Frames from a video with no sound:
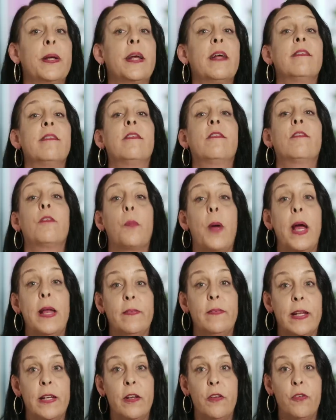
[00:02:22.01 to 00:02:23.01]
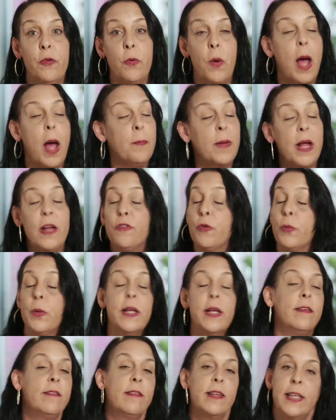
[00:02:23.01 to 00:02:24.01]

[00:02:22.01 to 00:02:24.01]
because it's the right thing to do. I'm not doing it